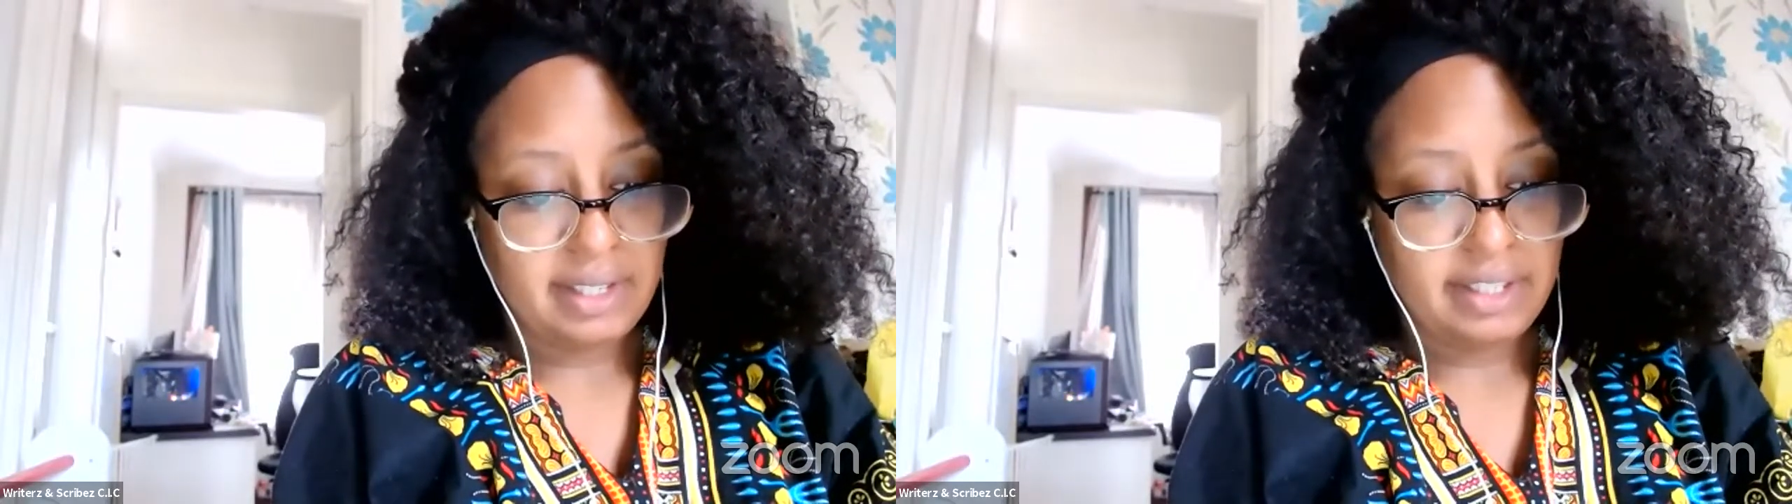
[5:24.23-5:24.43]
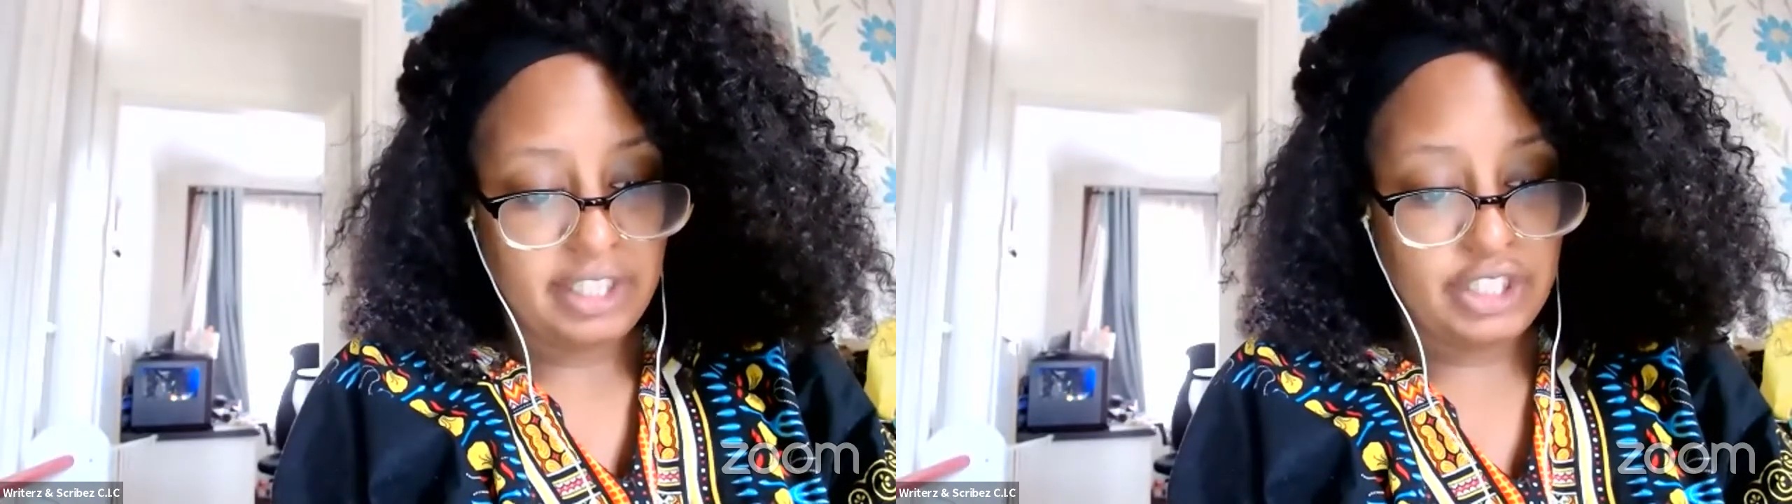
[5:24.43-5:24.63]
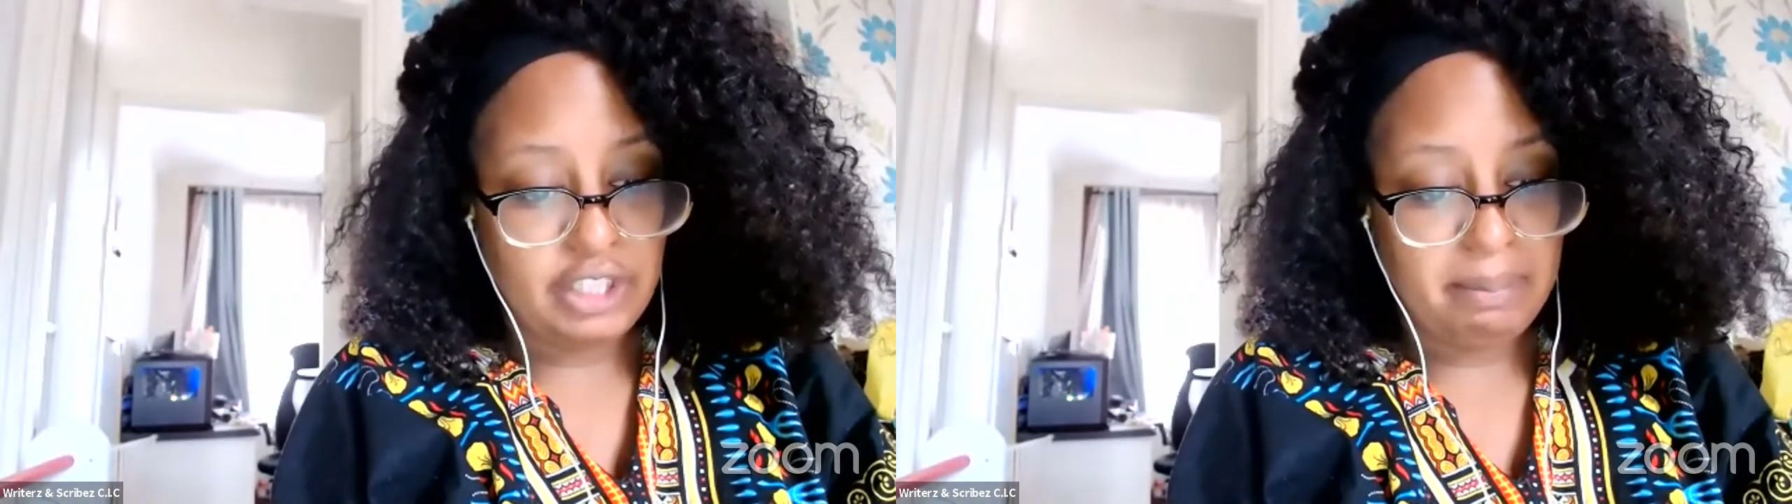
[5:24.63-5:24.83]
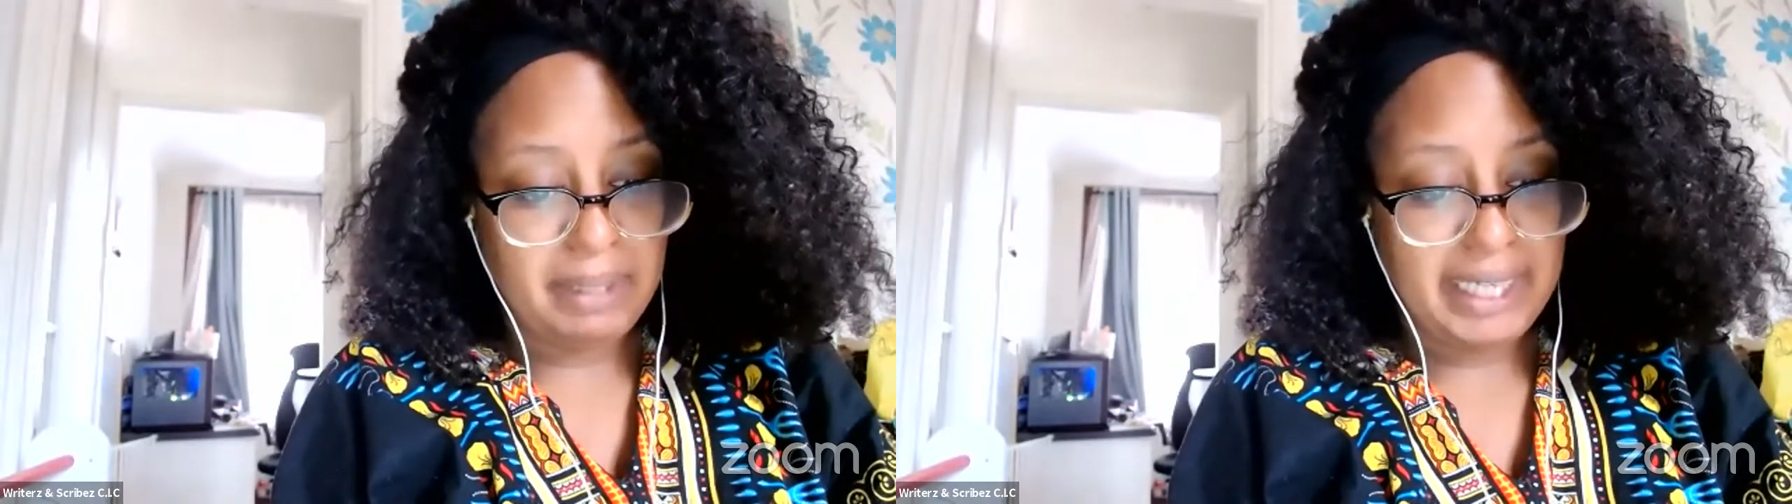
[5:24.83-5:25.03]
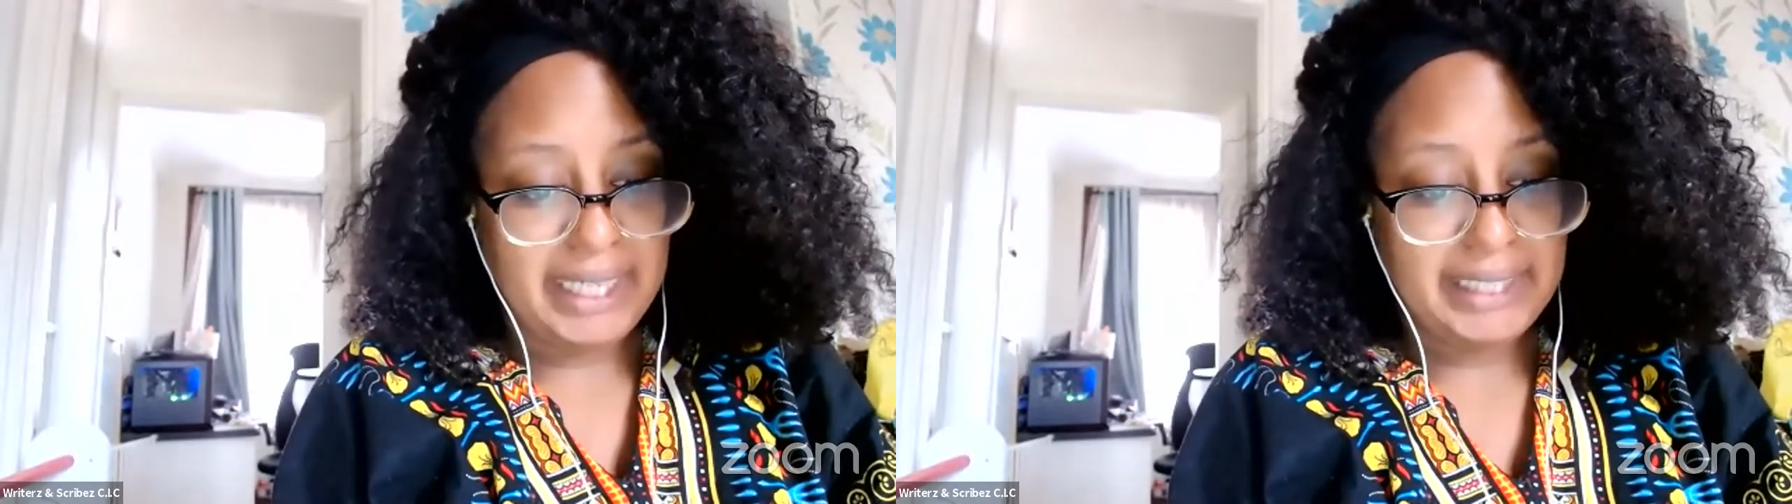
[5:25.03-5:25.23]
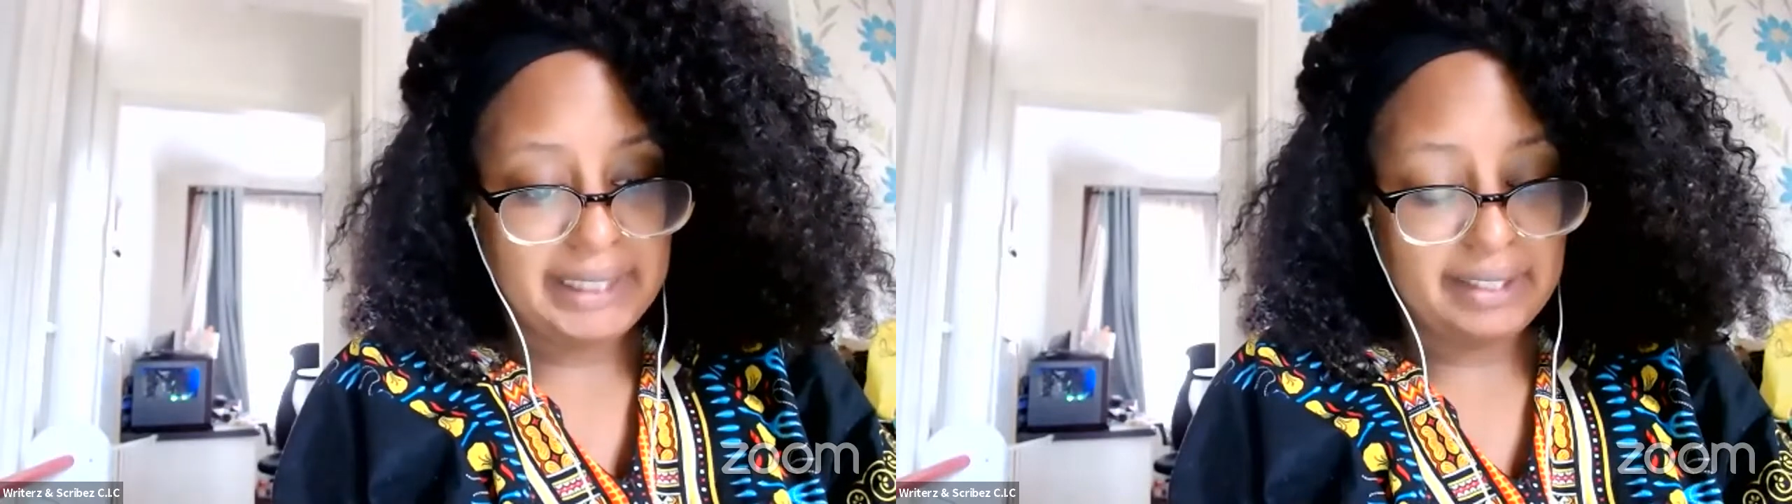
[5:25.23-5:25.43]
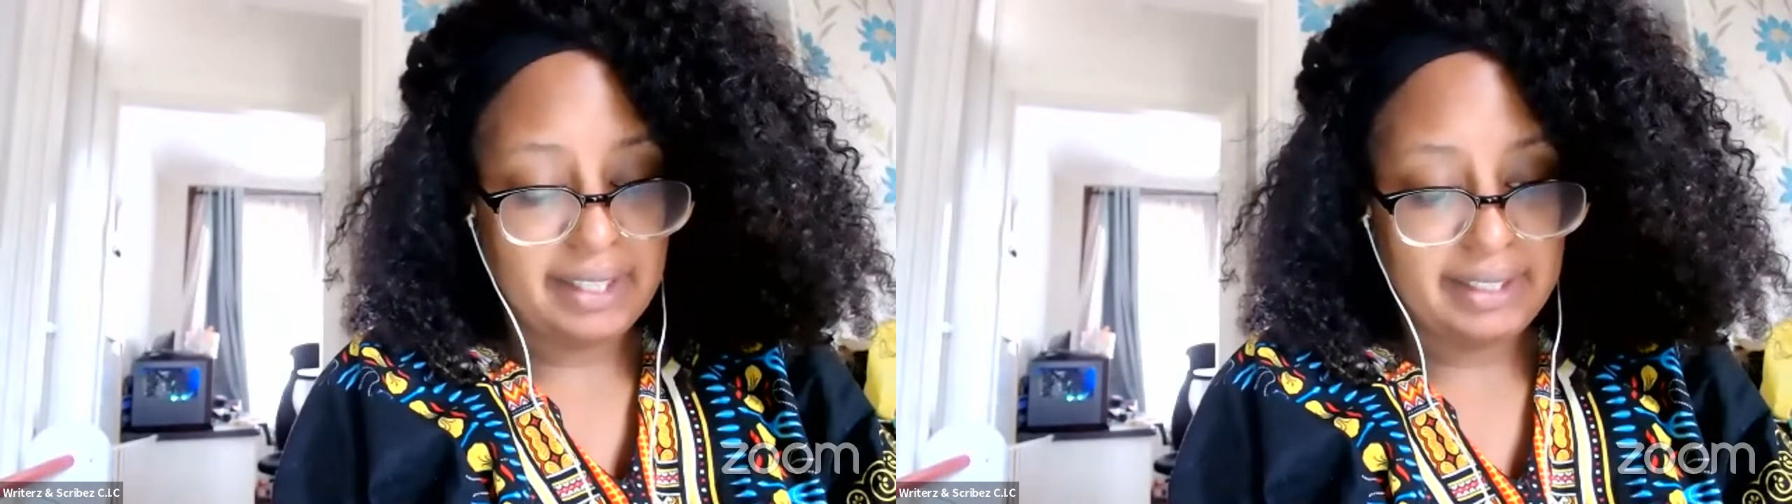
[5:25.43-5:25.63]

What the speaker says: This should be easy to